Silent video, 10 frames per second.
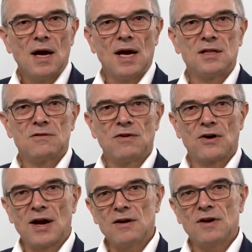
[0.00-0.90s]
and
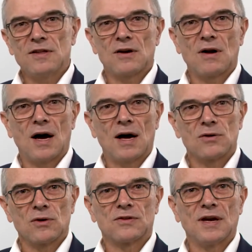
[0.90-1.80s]
wherever there are
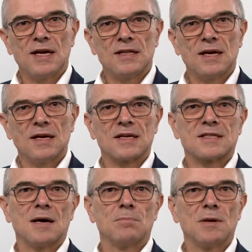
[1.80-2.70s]
rotating
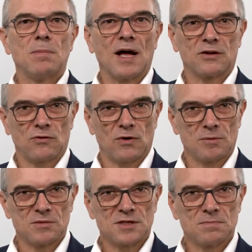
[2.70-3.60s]
assembly
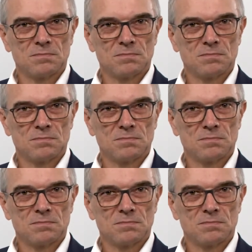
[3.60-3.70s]
platforms.